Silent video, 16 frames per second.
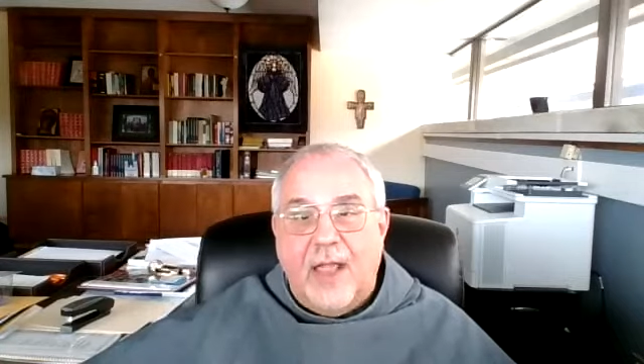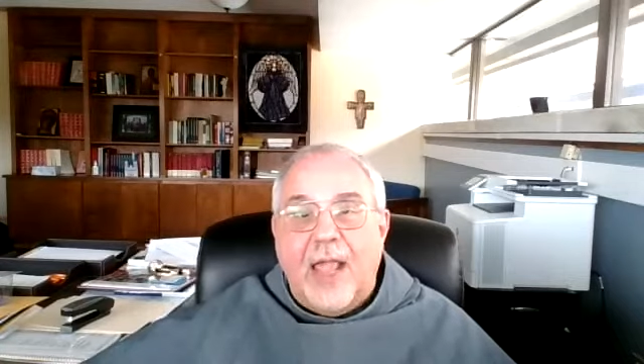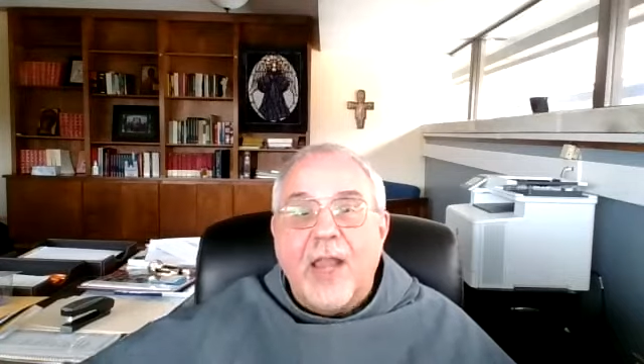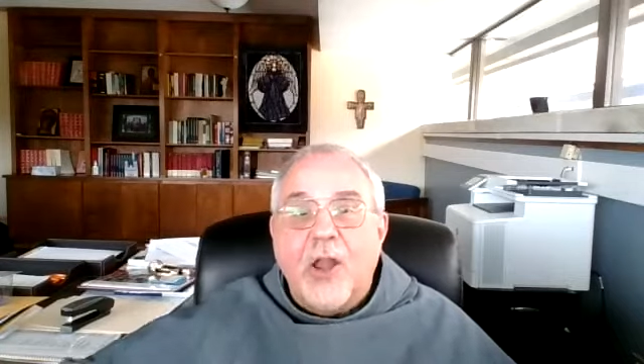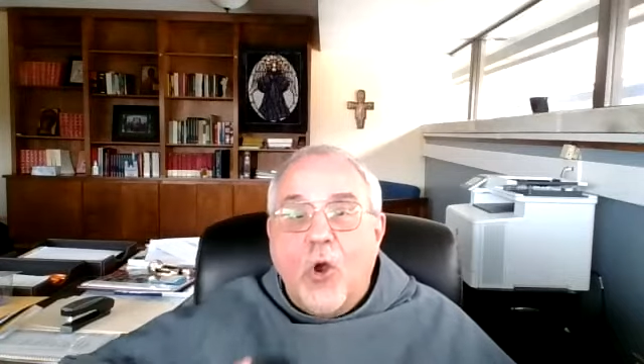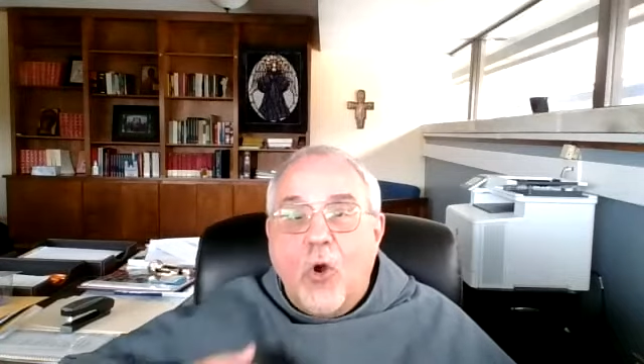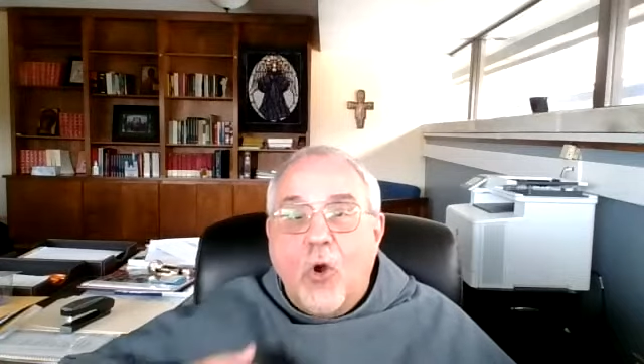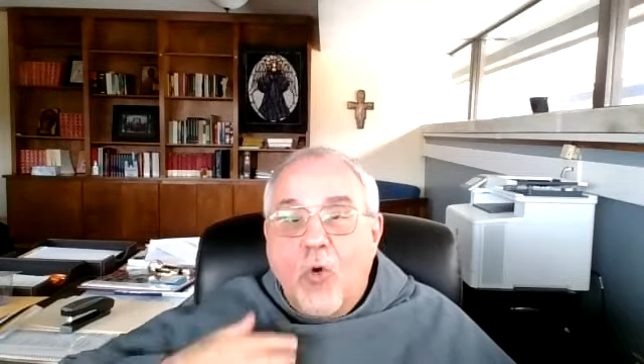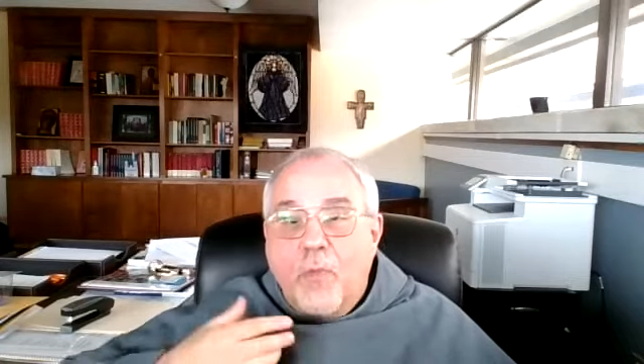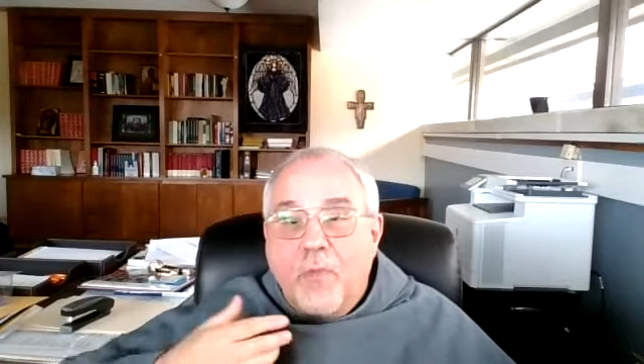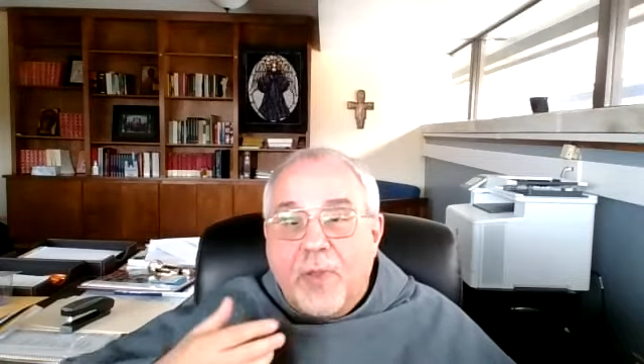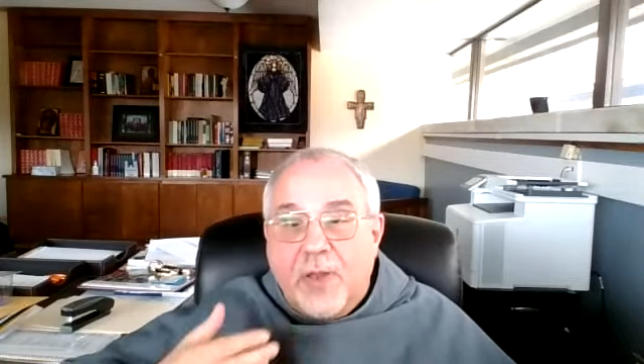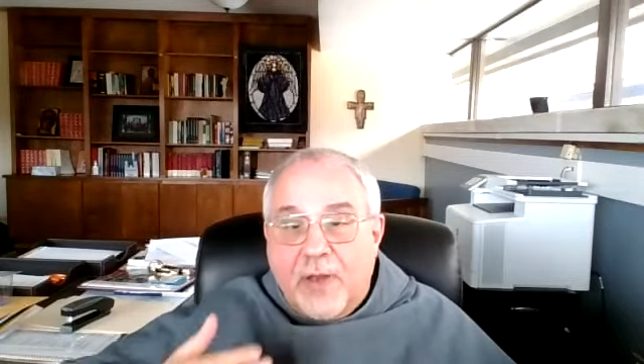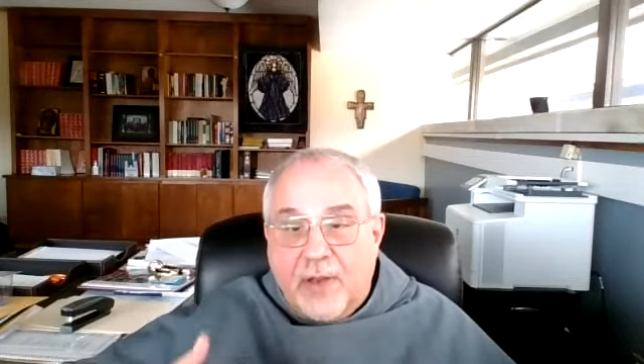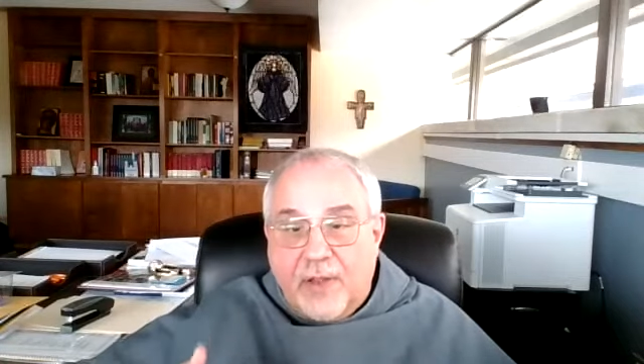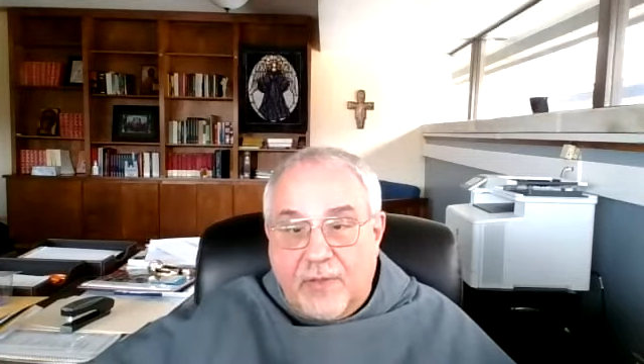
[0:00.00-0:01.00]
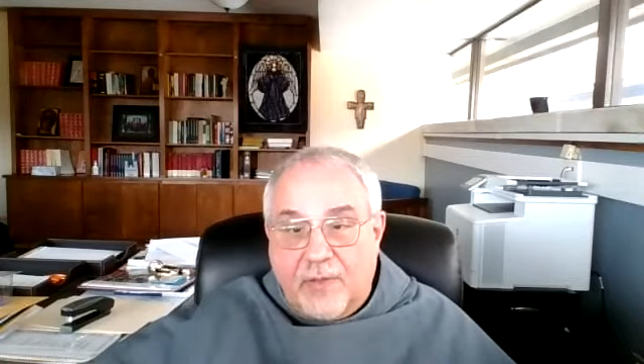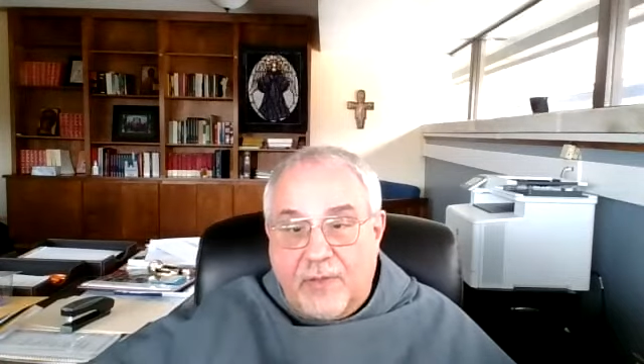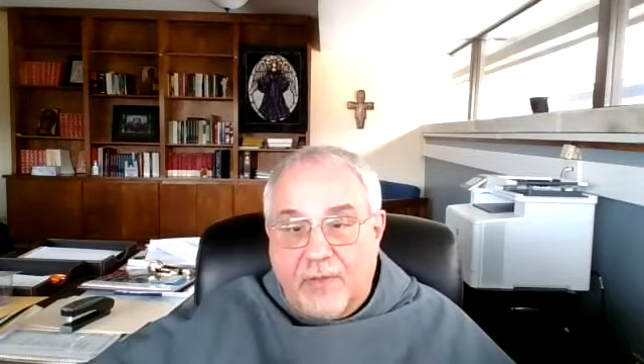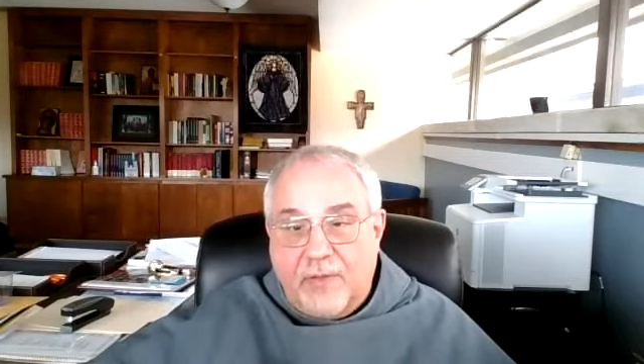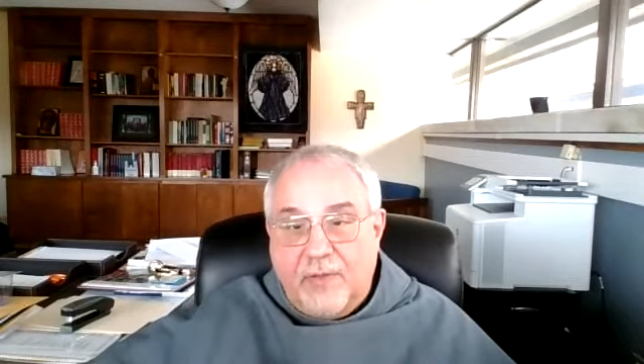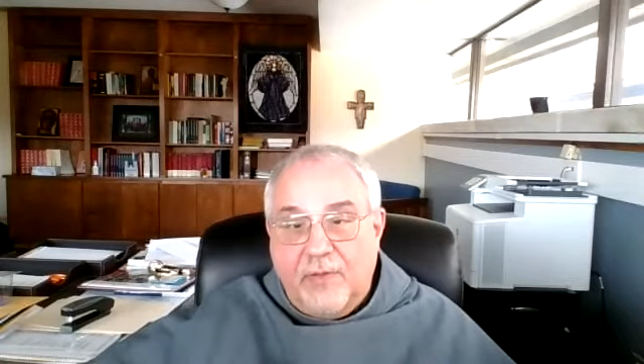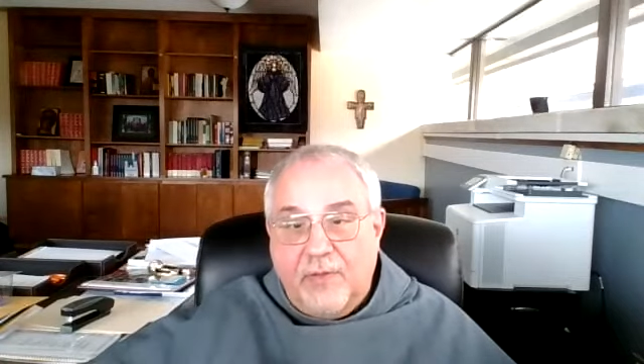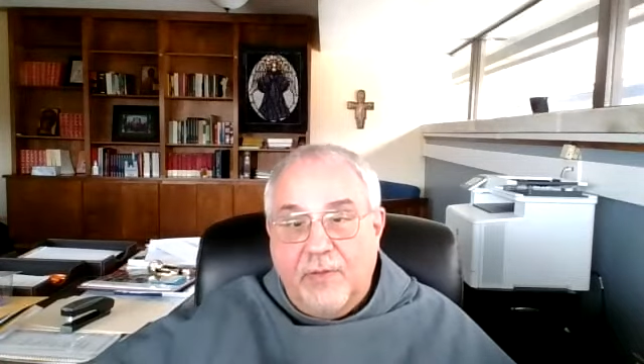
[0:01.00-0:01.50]
an
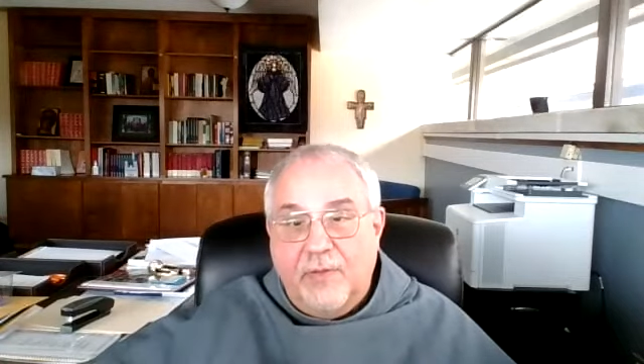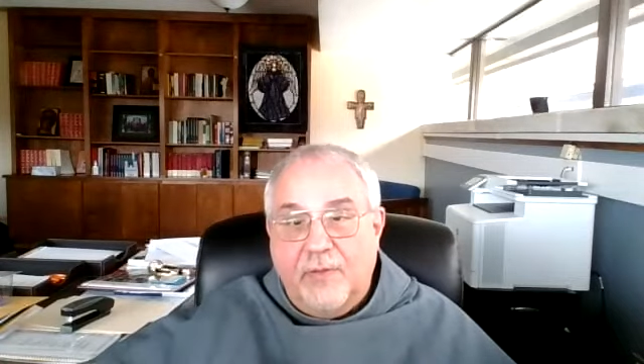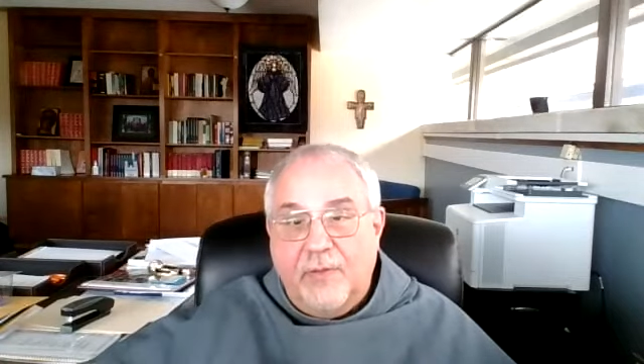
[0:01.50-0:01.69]
openness